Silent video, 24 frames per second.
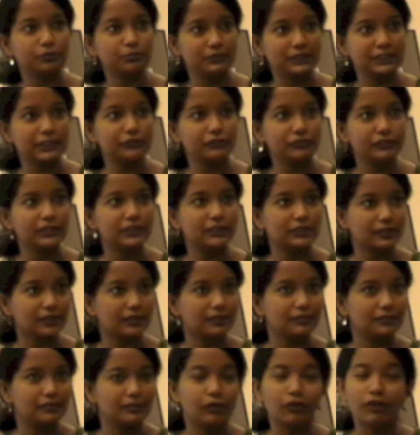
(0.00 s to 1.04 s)
to meet with
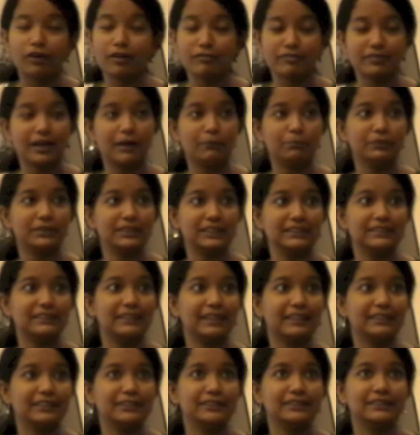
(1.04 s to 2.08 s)
a lot of companies,
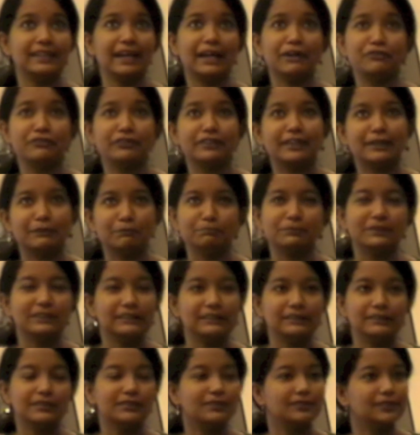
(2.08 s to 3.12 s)
like nearly 100
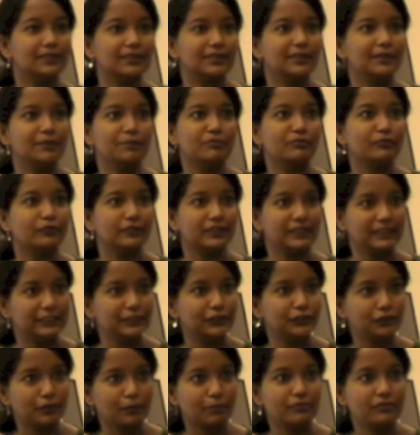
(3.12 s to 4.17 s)
companies turn up for
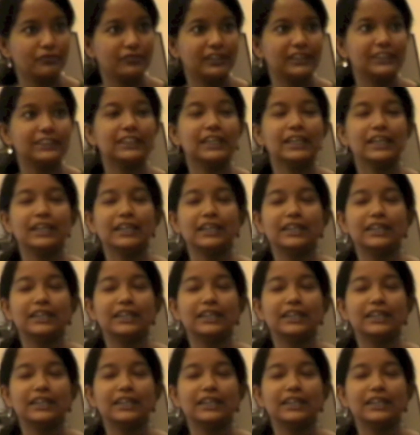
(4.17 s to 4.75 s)
these job fairs.